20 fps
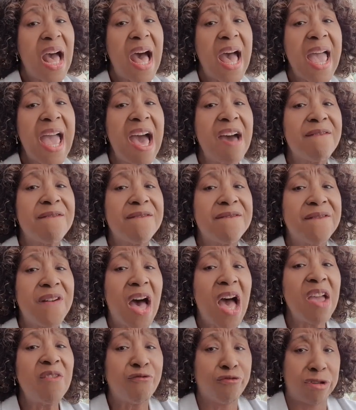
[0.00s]
I have
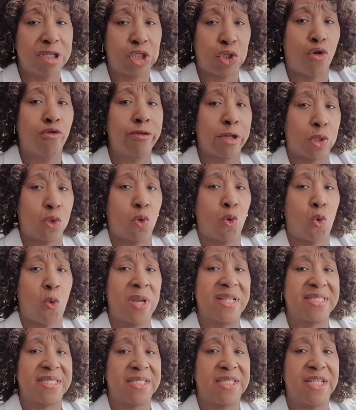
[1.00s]
5 rhetorical
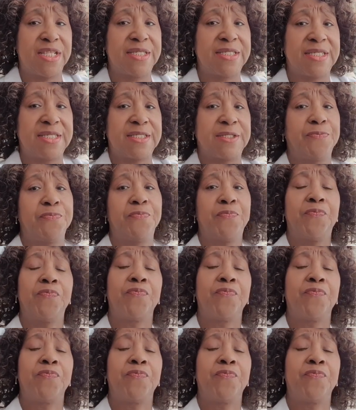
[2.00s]
questions.